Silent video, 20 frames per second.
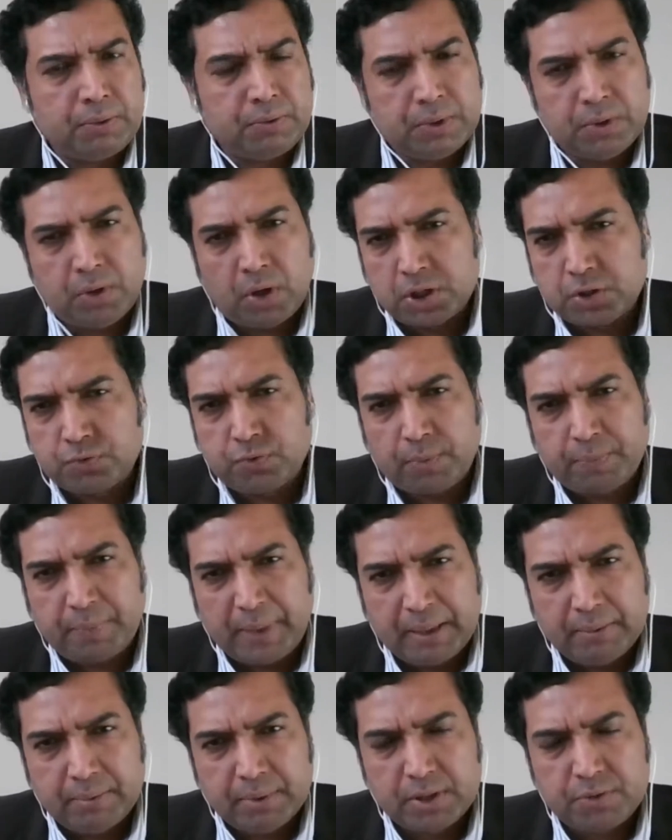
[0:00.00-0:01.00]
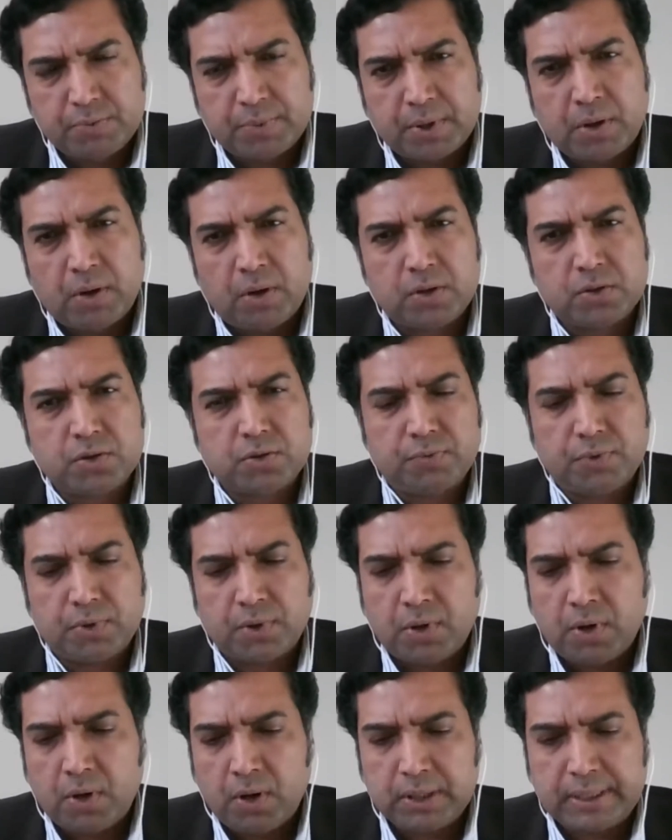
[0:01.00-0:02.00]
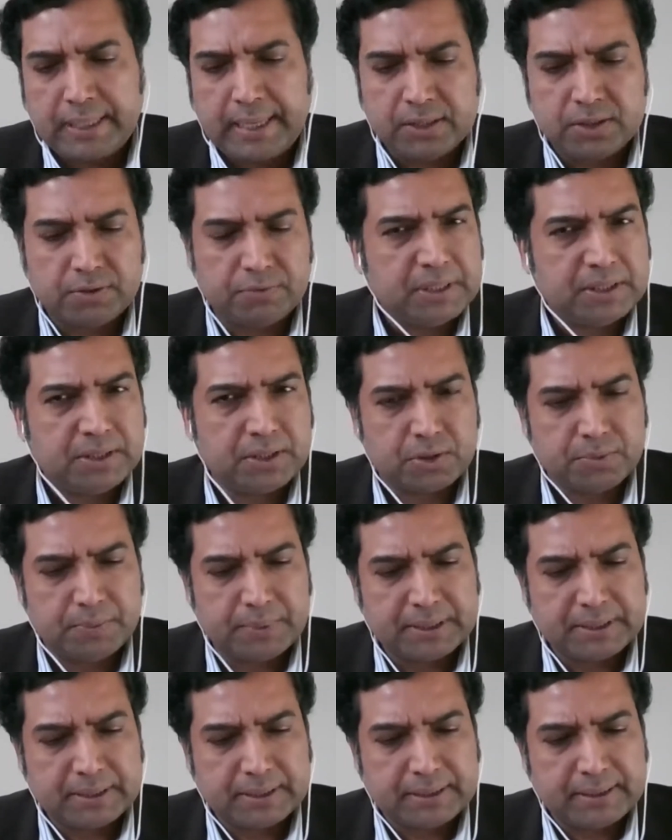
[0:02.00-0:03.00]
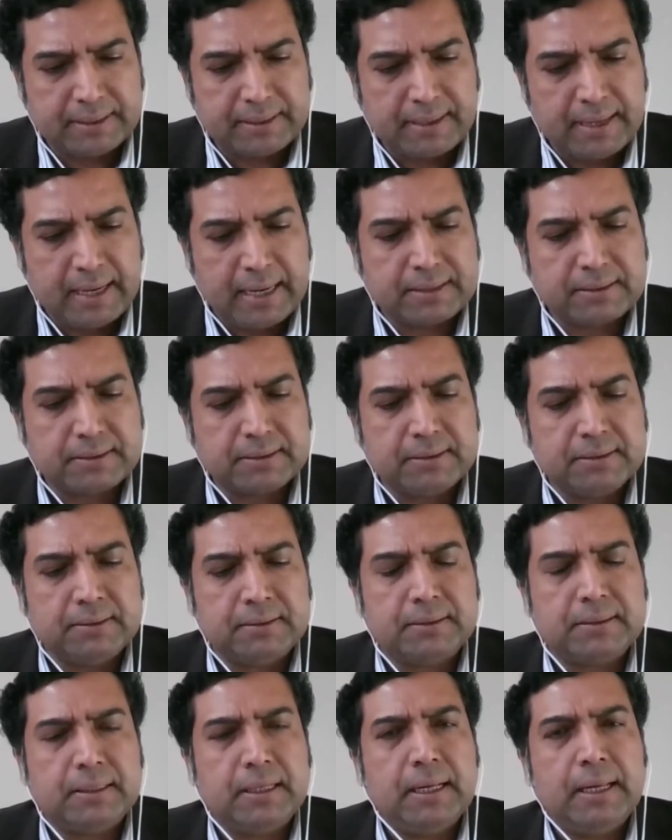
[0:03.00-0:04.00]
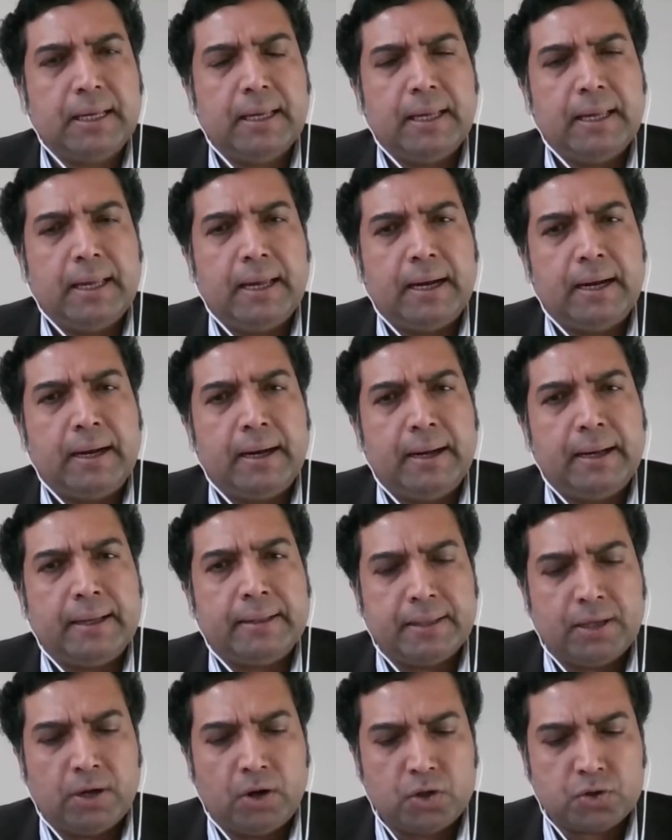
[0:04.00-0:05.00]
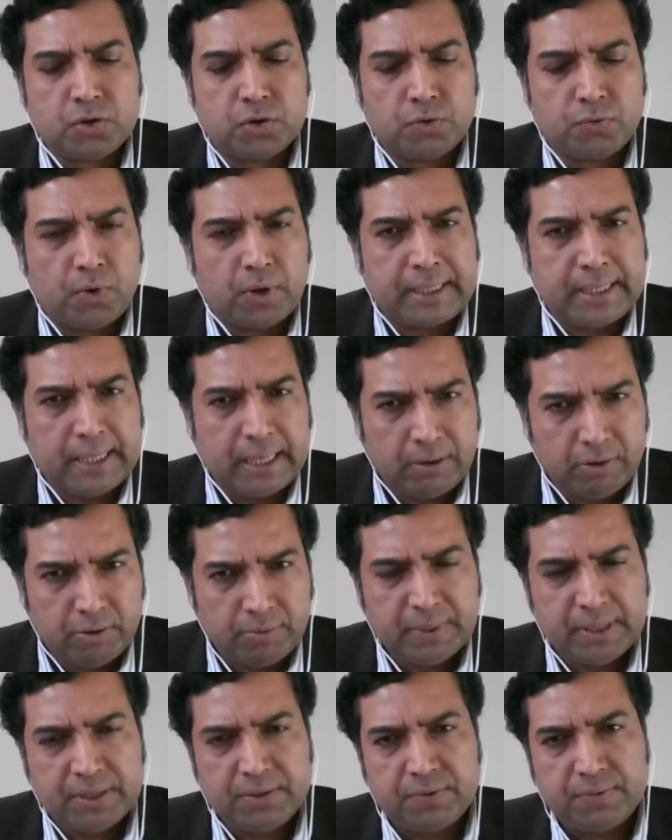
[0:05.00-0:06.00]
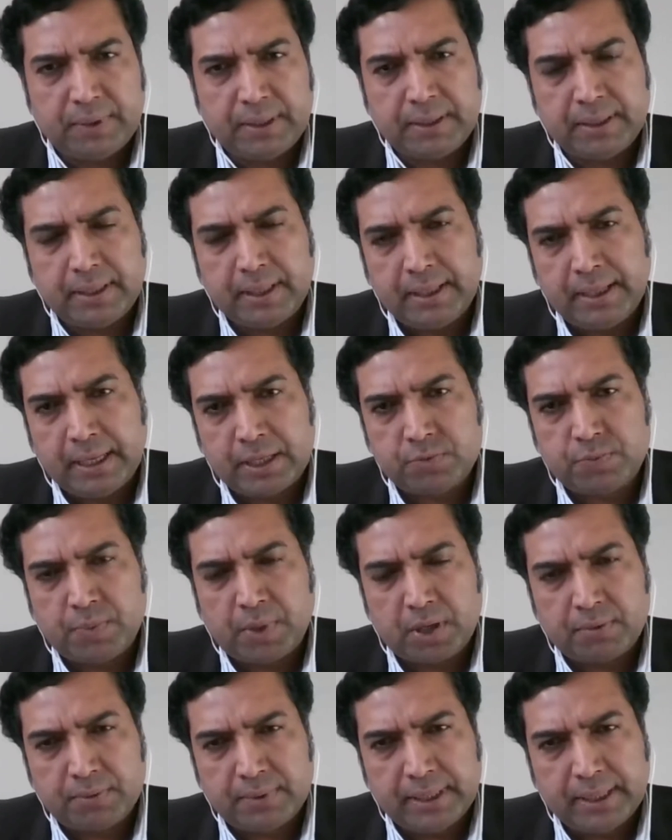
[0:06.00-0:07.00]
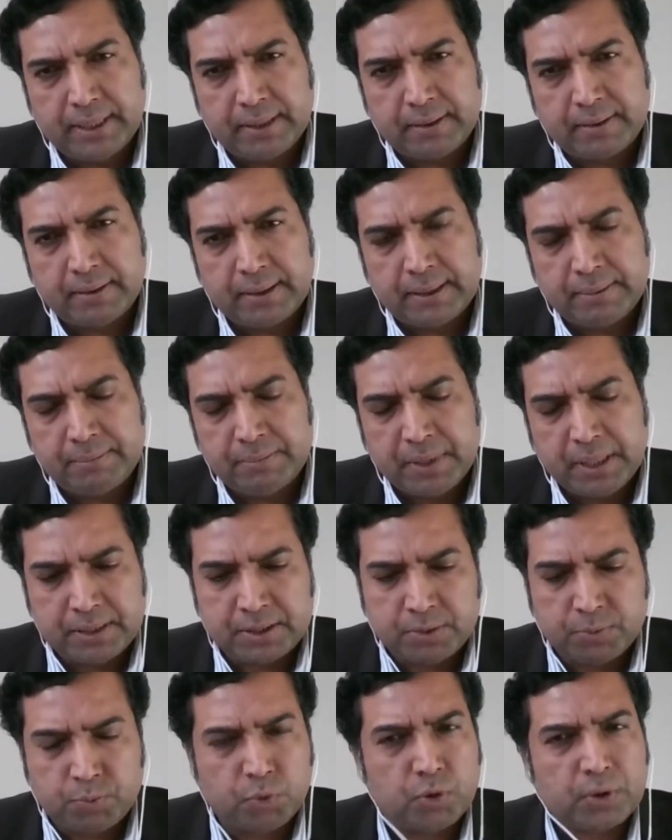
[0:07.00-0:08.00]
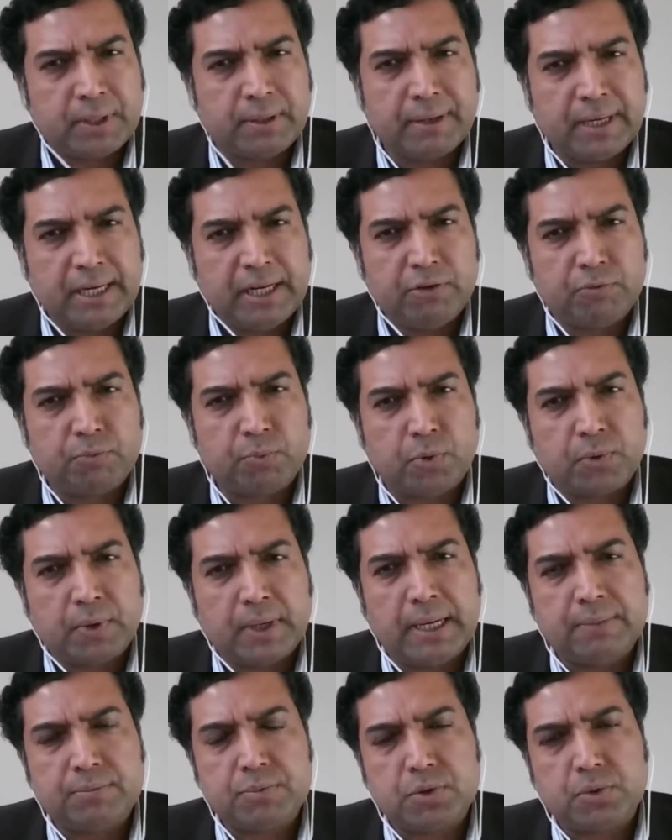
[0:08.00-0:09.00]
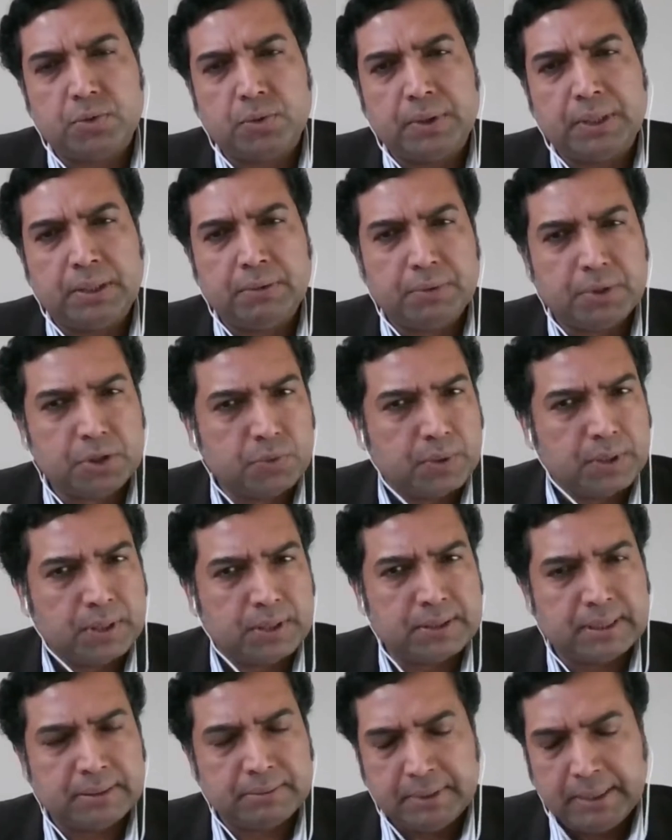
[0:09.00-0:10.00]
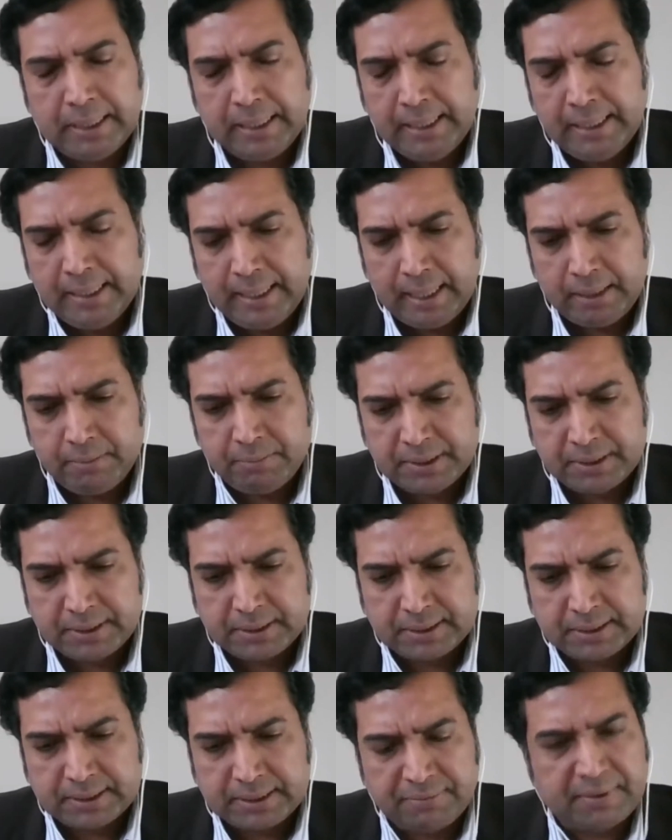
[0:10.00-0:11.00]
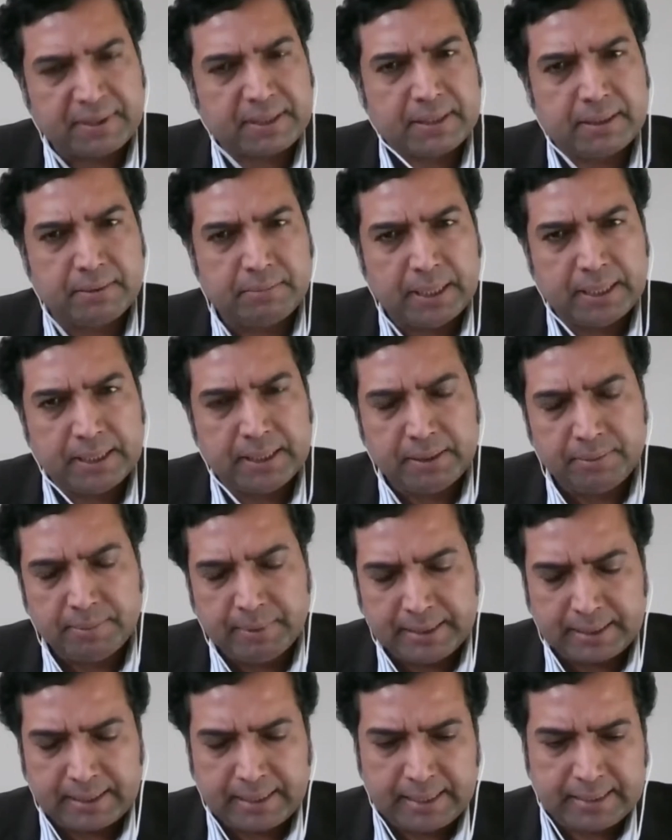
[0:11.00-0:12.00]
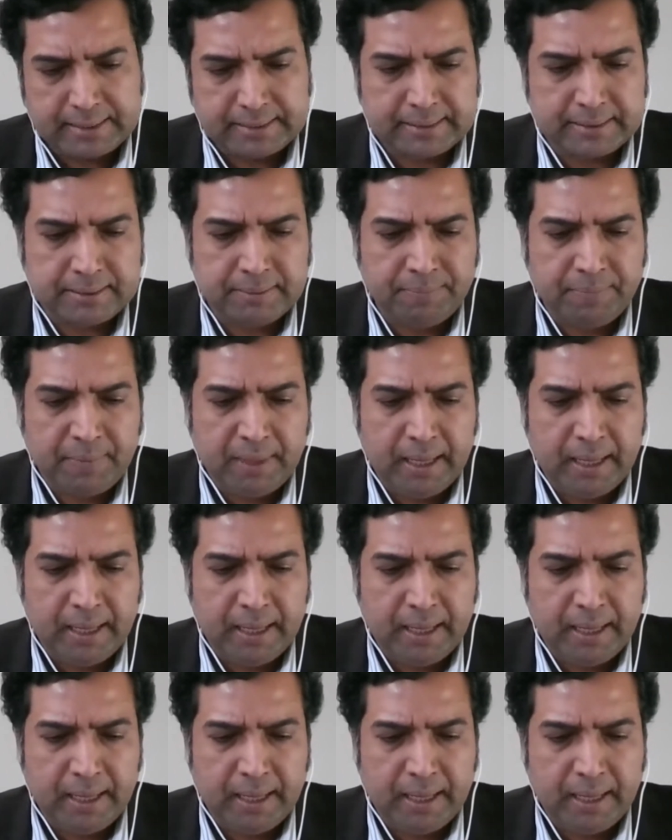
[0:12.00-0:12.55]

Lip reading: not just for payments, but also for all kinds of business-to-business interactions, and then also for governments when they, as part of their support and relief programs to individuals and businesses affected by the crisis.